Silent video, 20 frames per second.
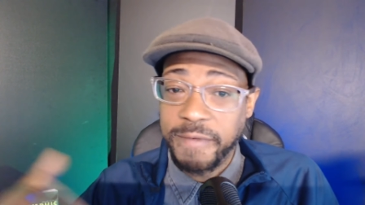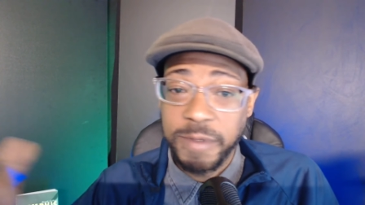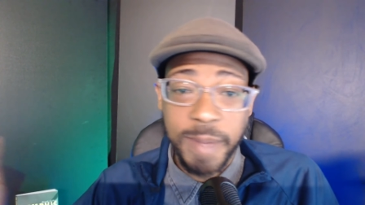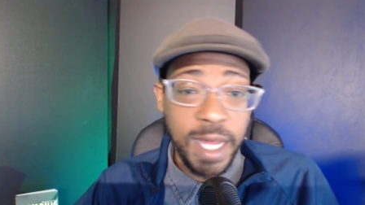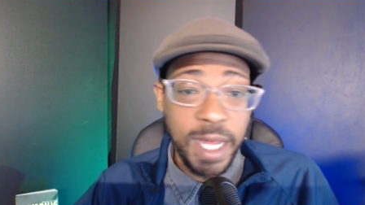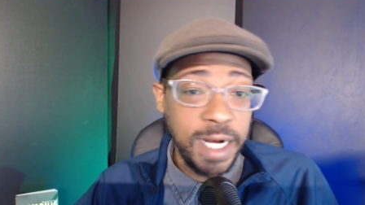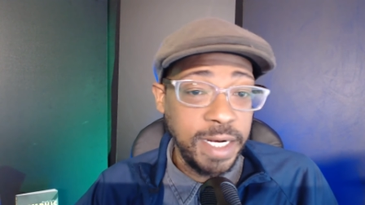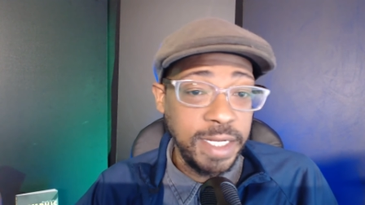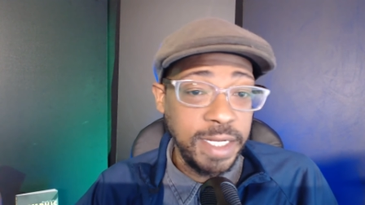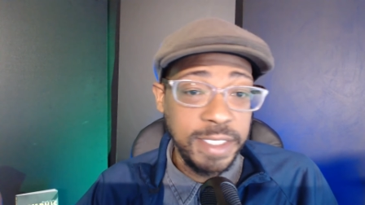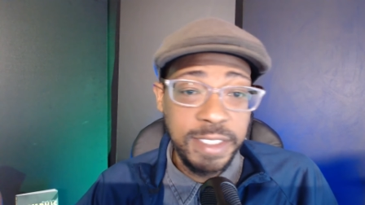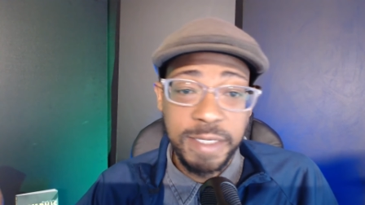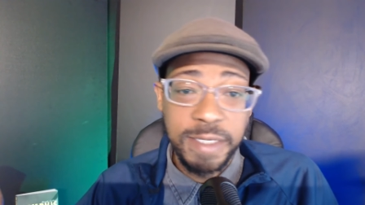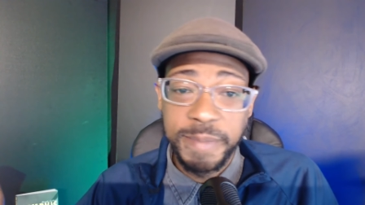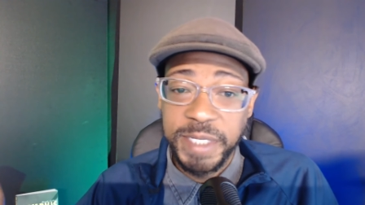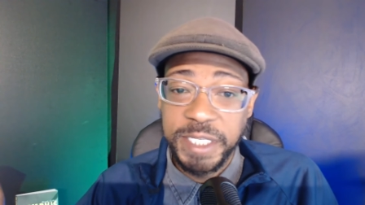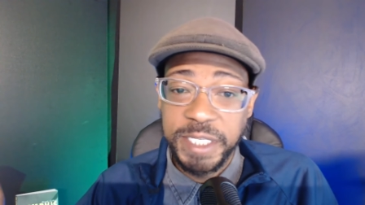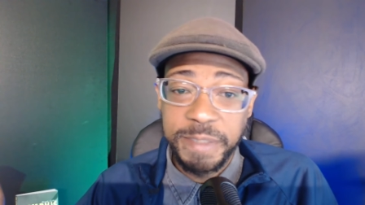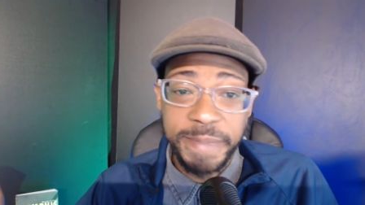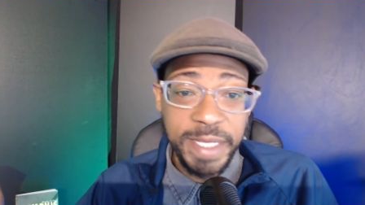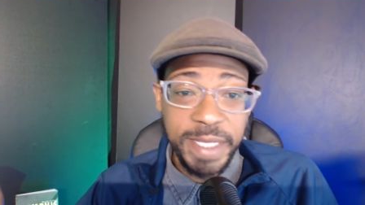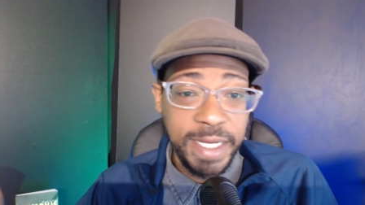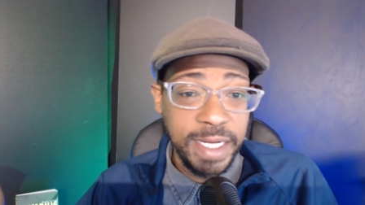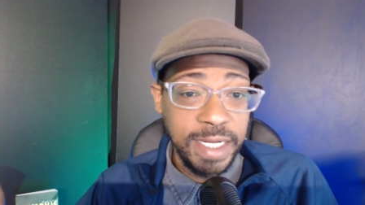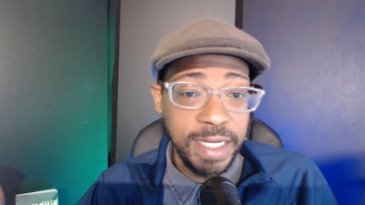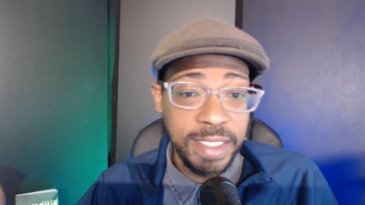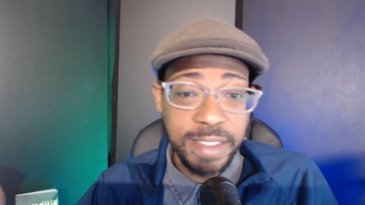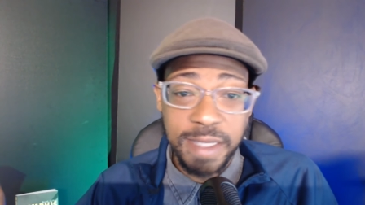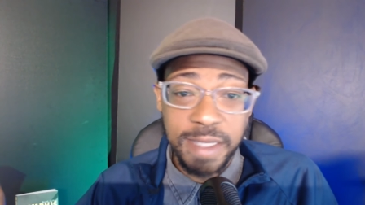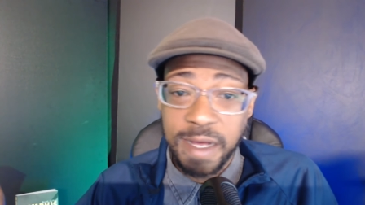Everybody needs to be
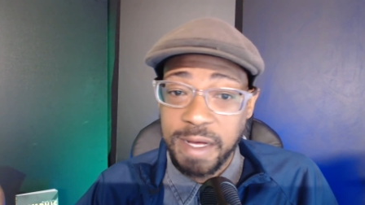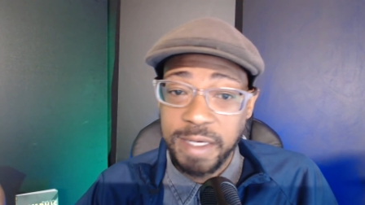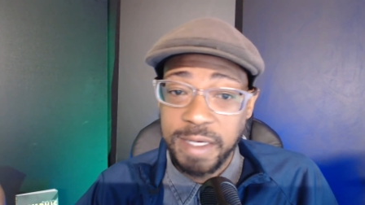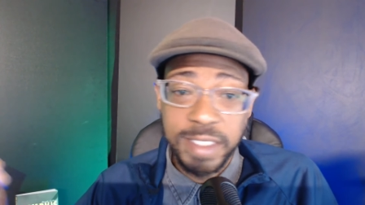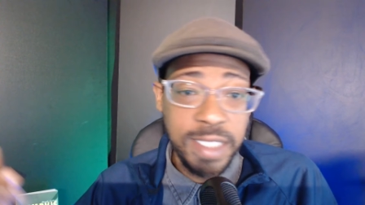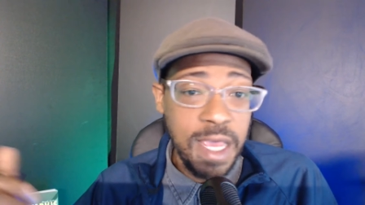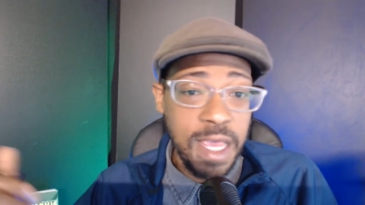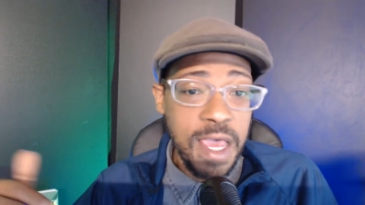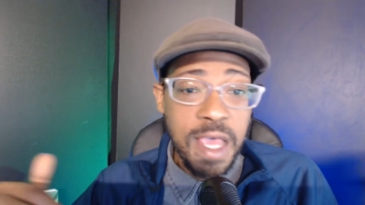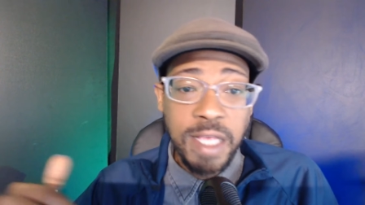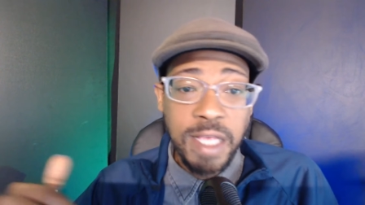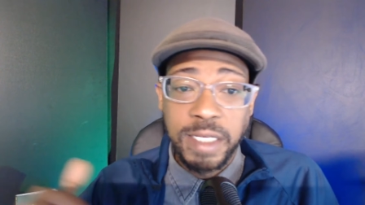speaking in tongues.